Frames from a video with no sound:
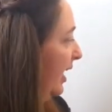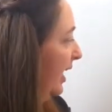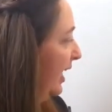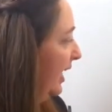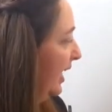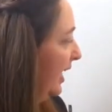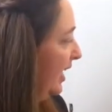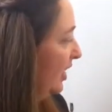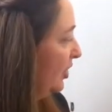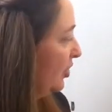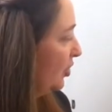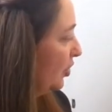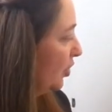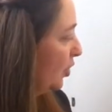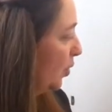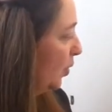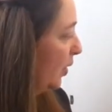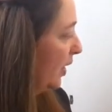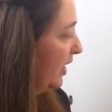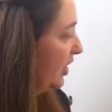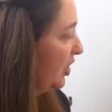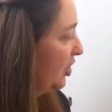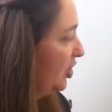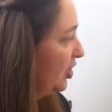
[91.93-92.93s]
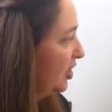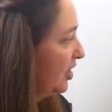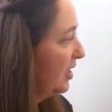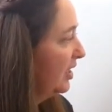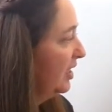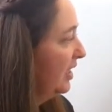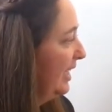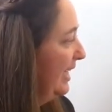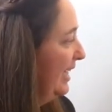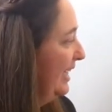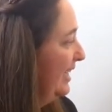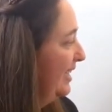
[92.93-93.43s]
Each
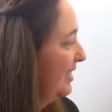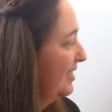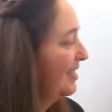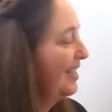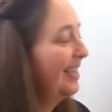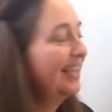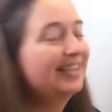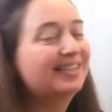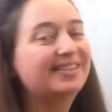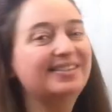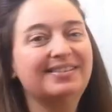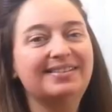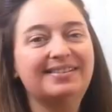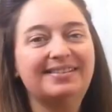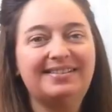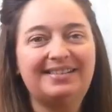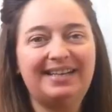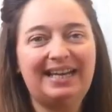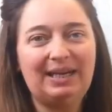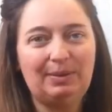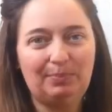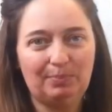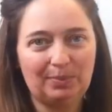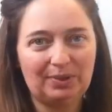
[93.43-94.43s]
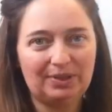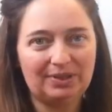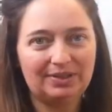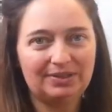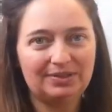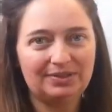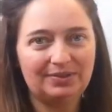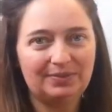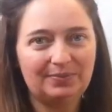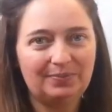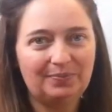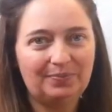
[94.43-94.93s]
question is a
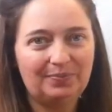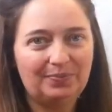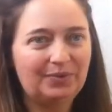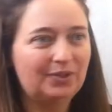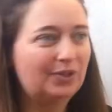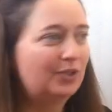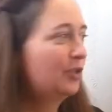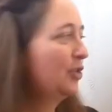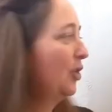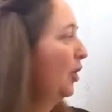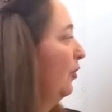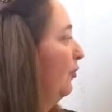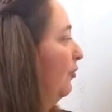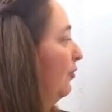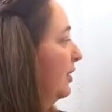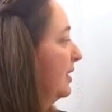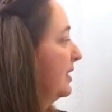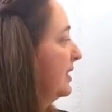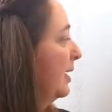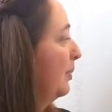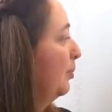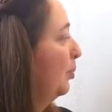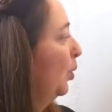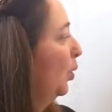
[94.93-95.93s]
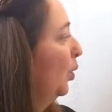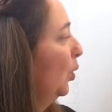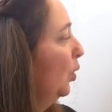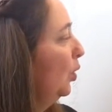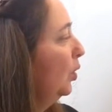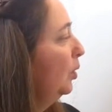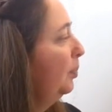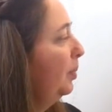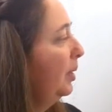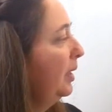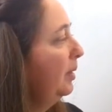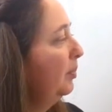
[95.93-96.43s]
statement. So, for example,
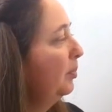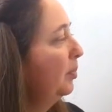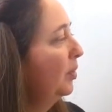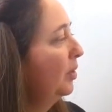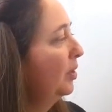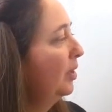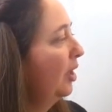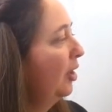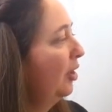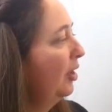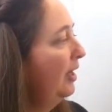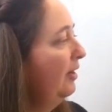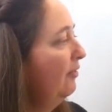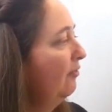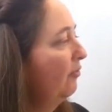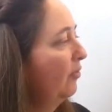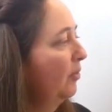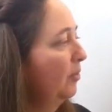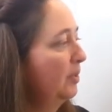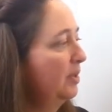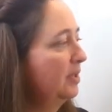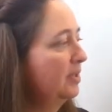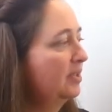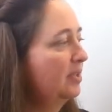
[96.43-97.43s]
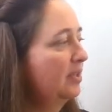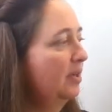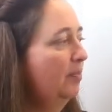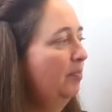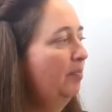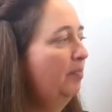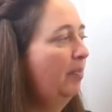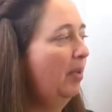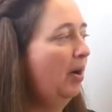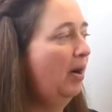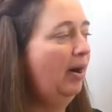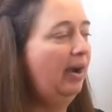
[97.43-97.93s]
all people are influenced
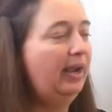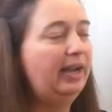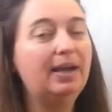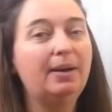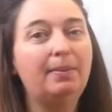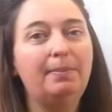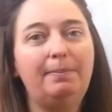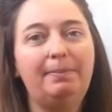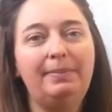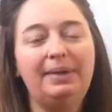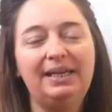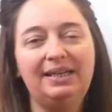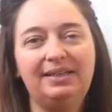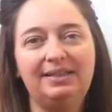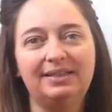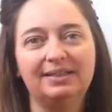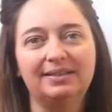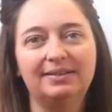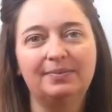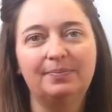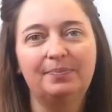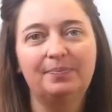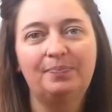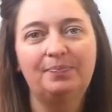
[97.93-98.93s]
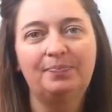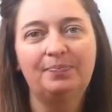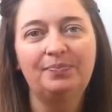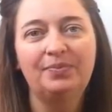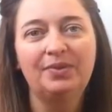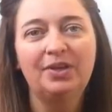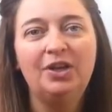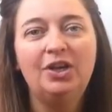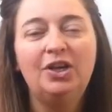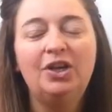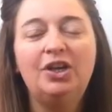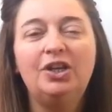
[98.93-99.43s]
by media.
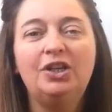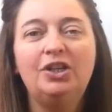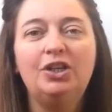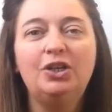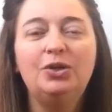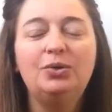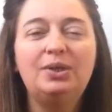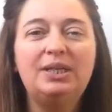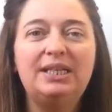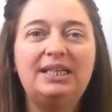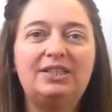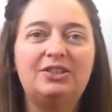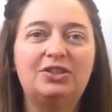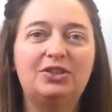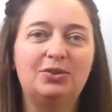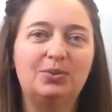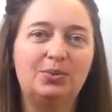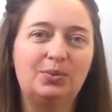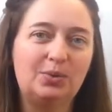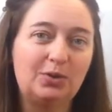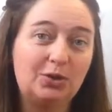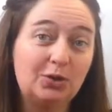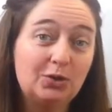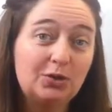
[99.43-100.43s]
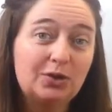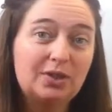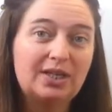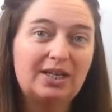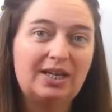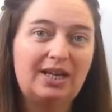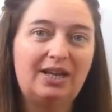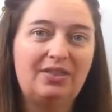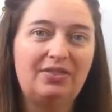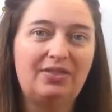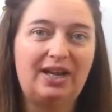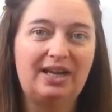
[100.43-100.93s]
You need to look
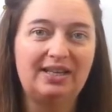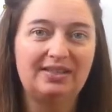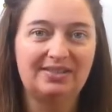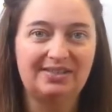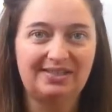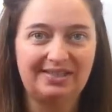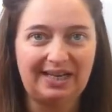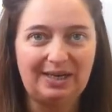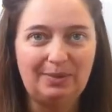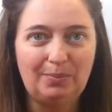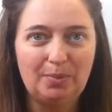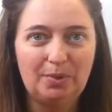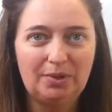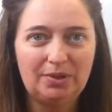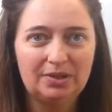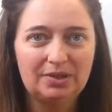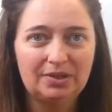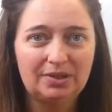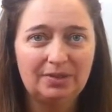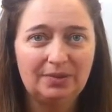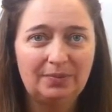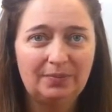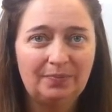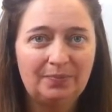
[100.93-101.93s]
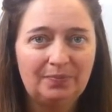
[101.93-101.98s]
at that statement,